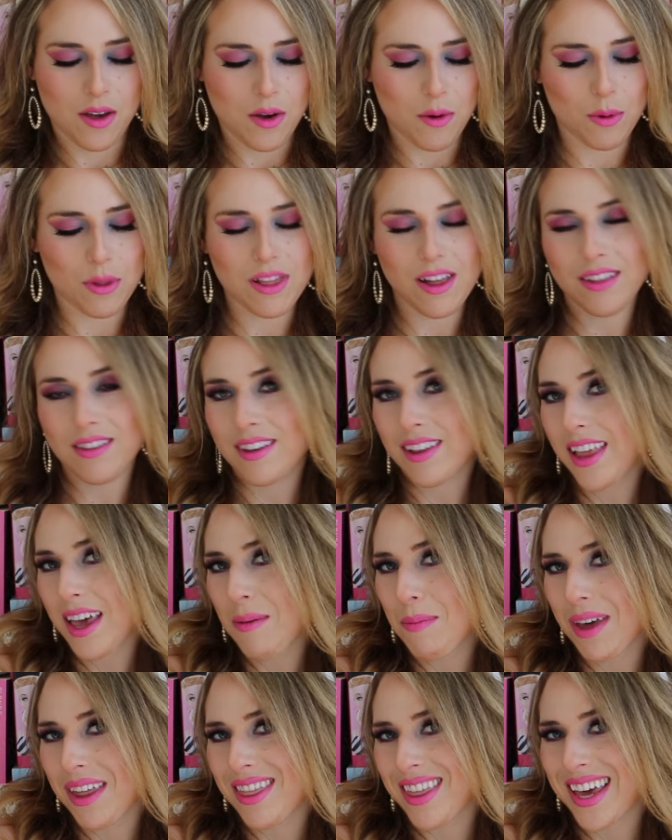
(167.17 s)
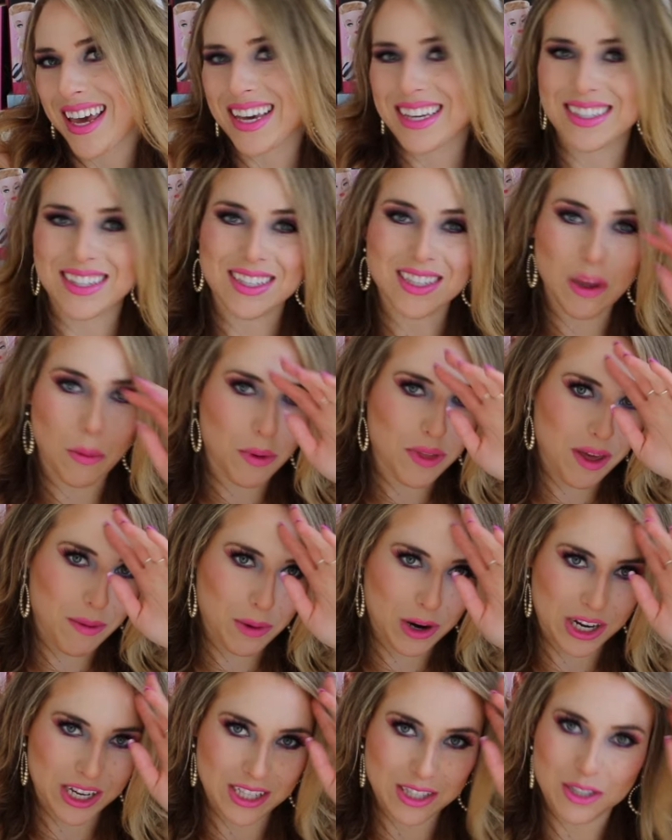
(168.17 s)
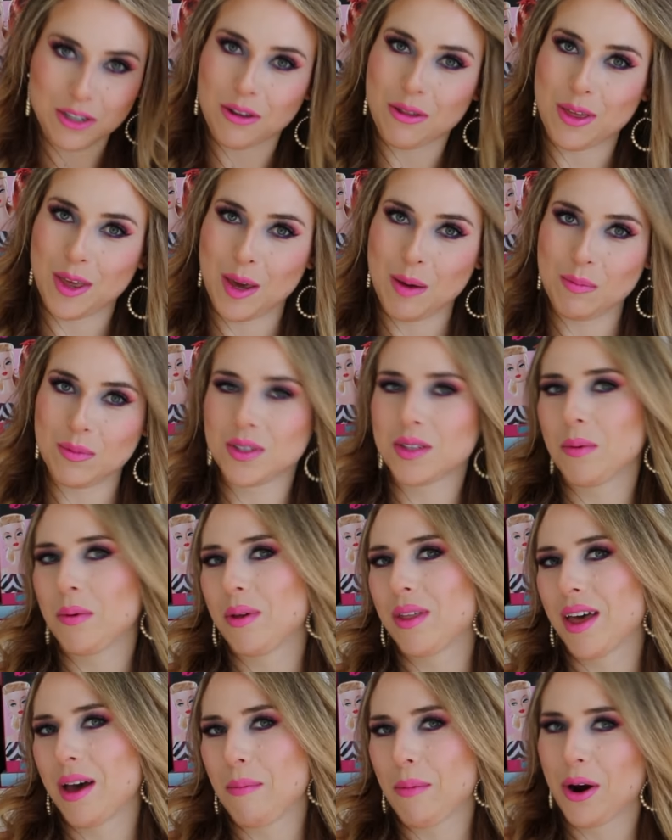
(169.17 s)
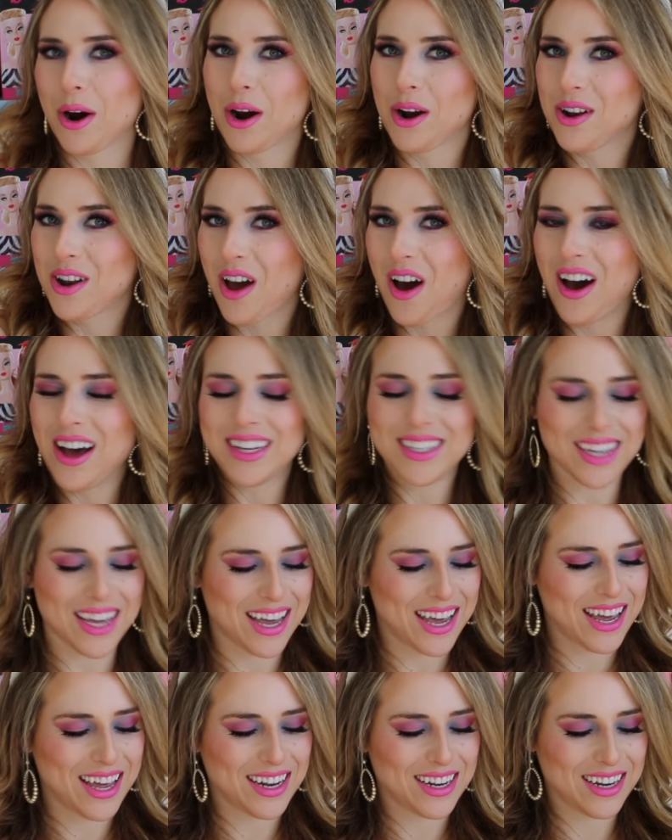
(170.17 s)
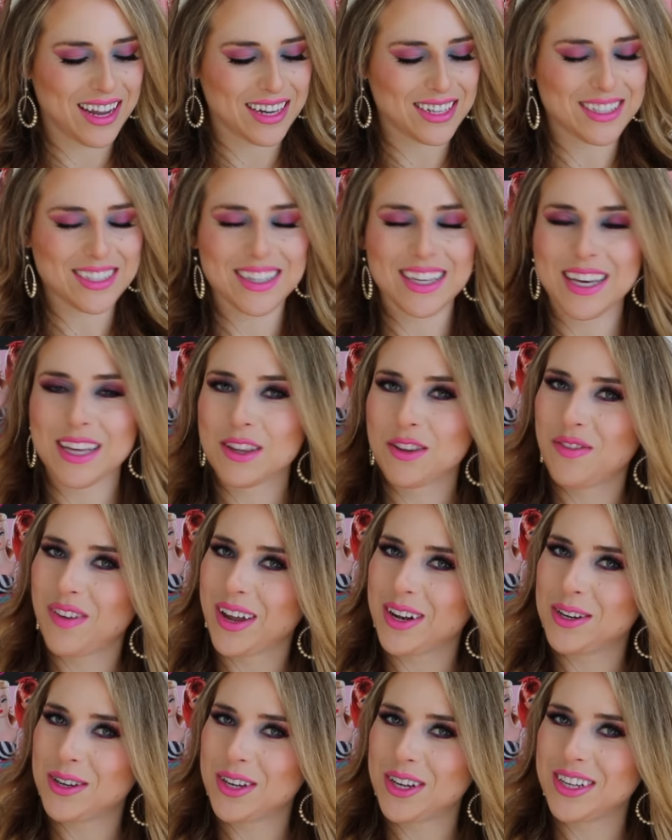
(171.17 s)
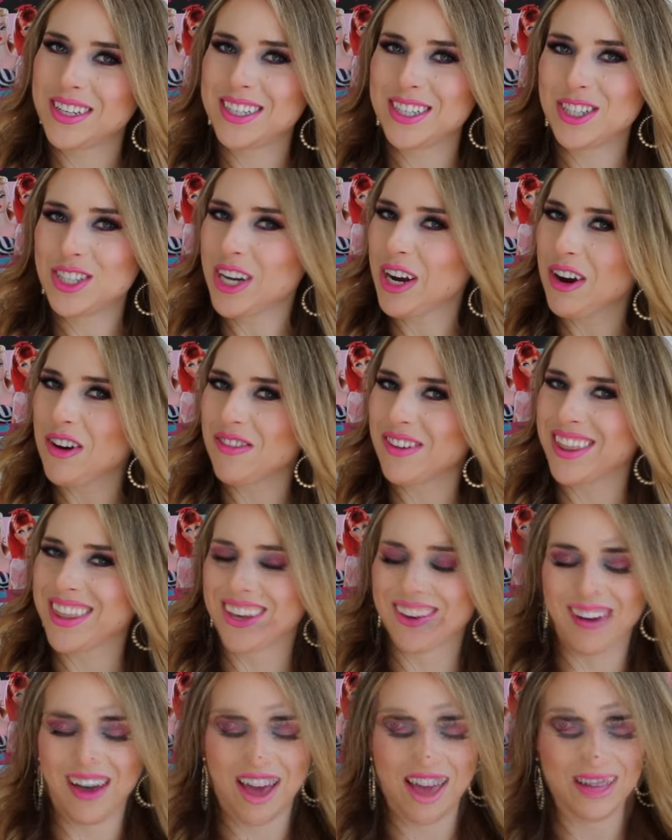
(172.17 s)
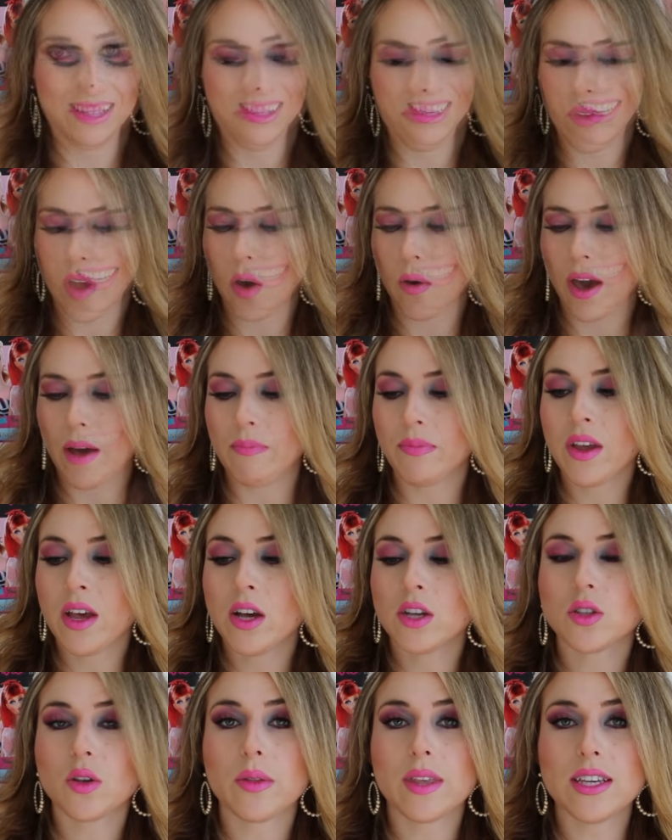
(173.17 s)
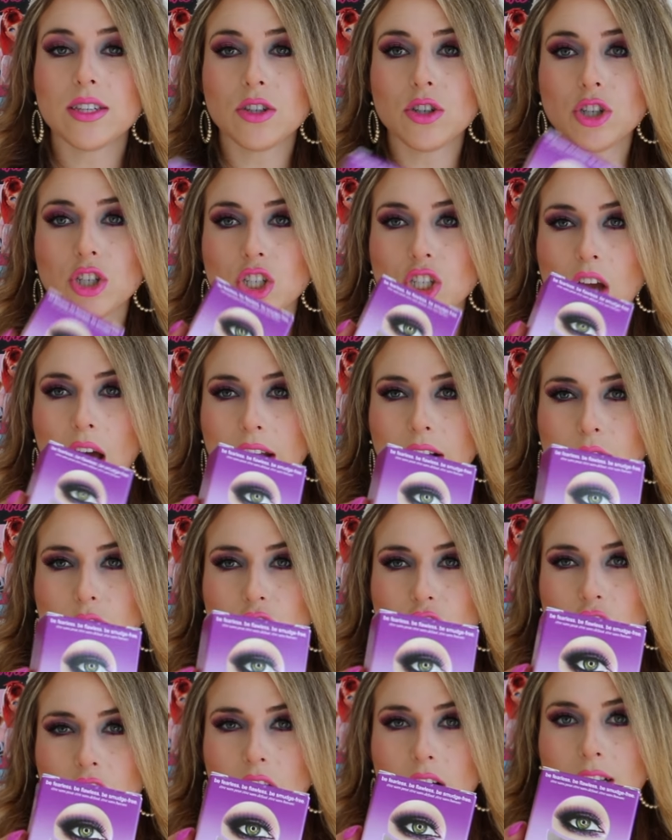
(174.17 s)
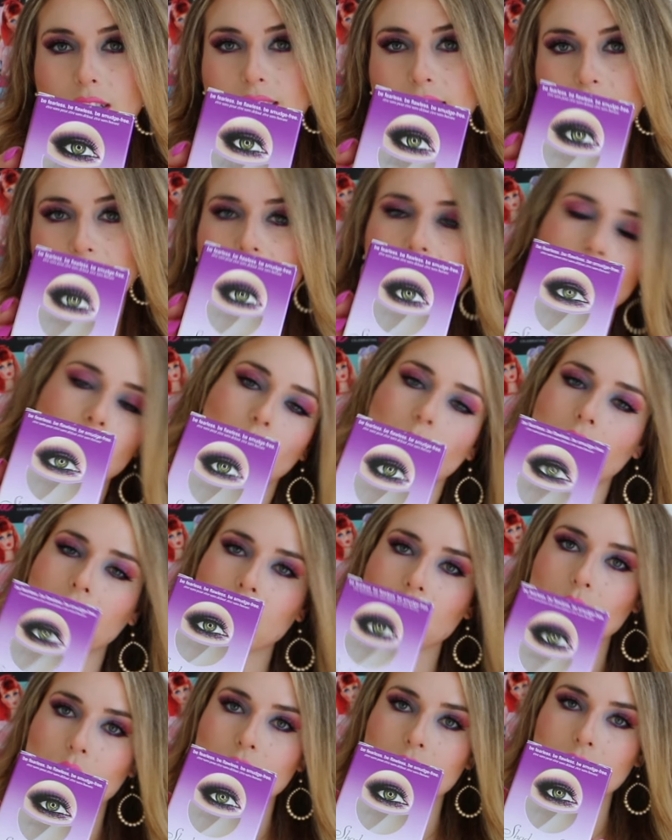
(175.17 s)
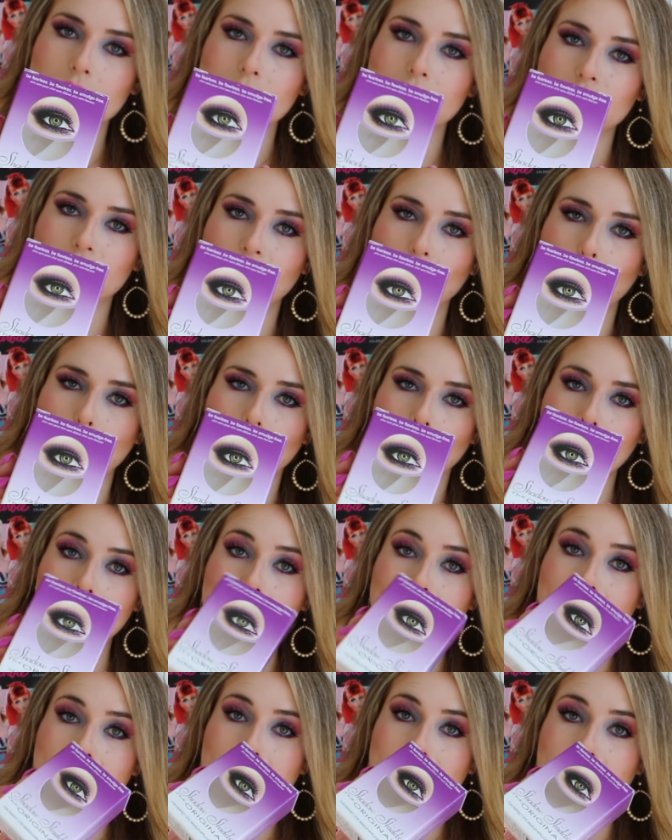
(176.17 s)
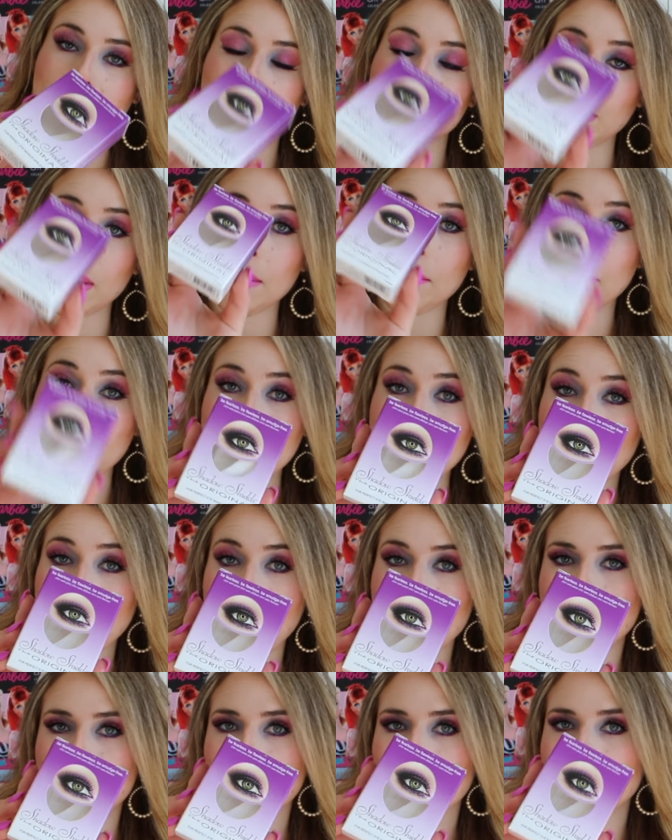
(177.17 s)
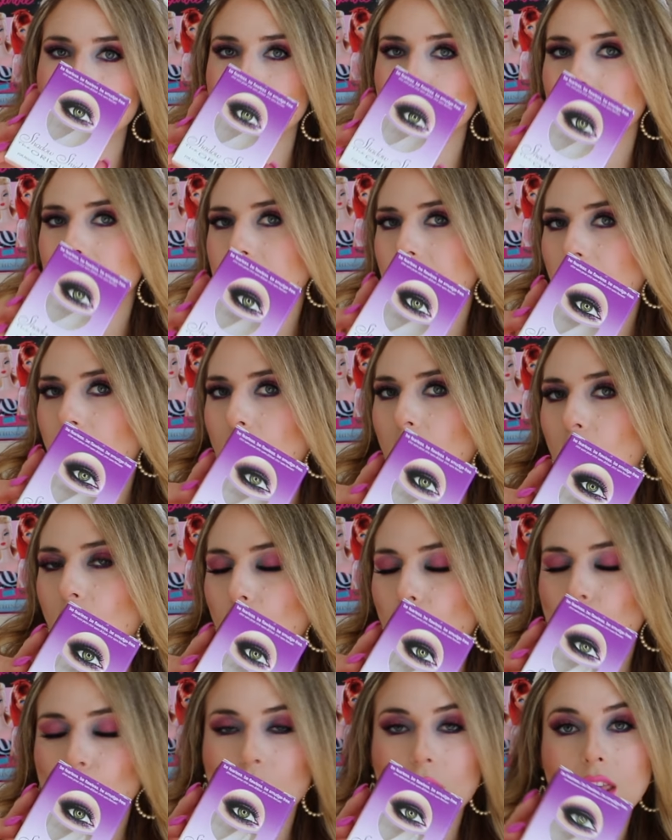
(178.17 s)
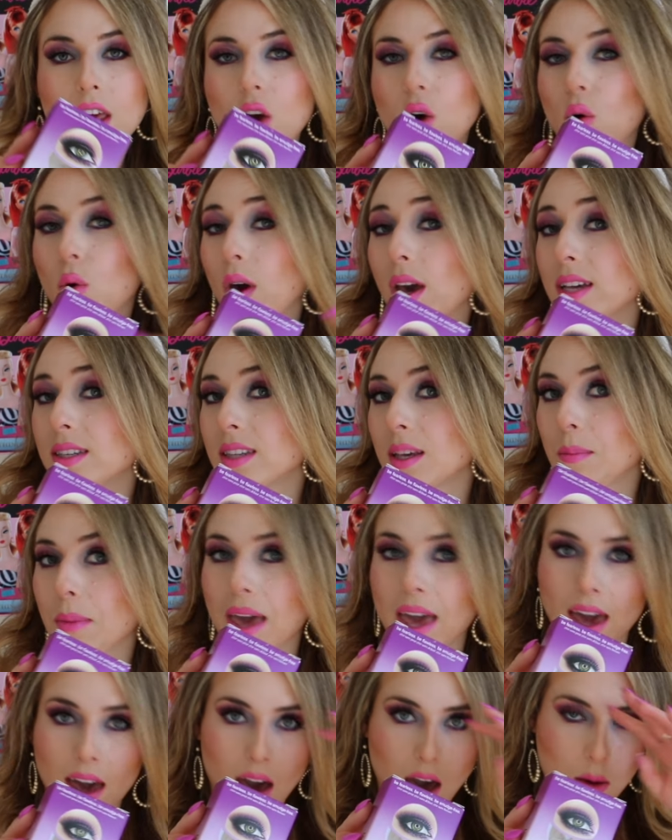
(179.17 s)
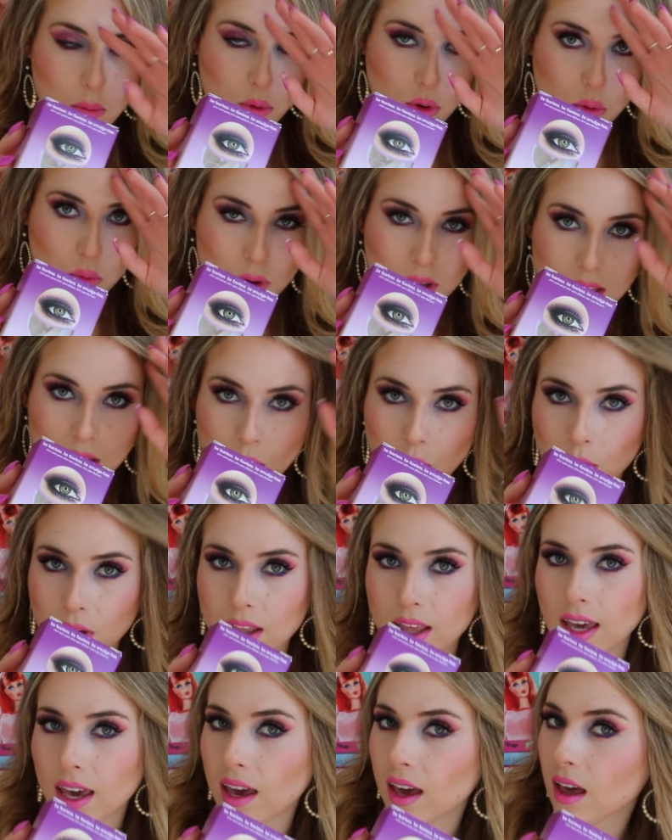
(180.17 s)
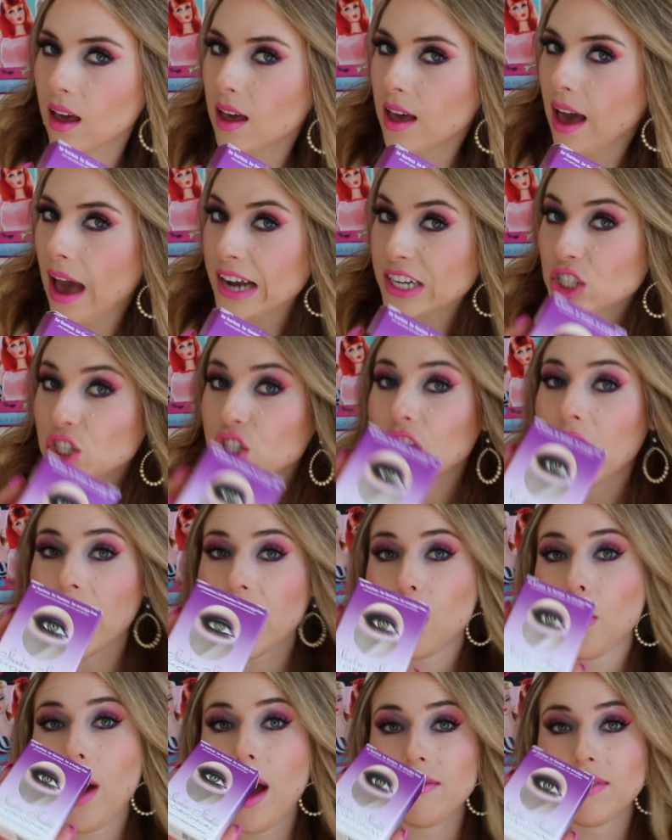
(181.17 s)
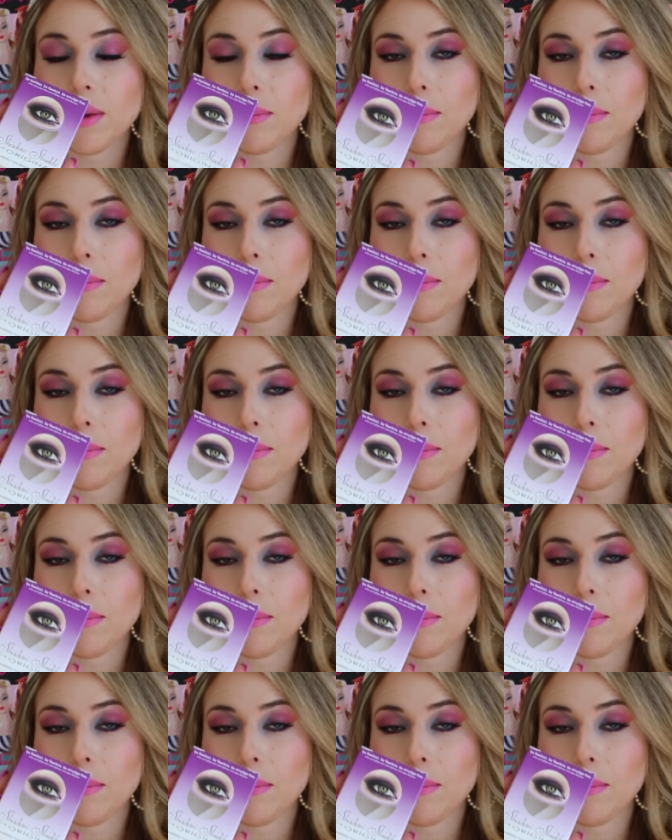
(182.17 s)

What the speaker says: lots of glammy things. Some of them are Easter themed, some of them are not, and I just think it's fun to share it with you guys. All right, so these are shadow shields, and what I use these for is my makeup when I'm doing like really crazy makeup or really shadow heavy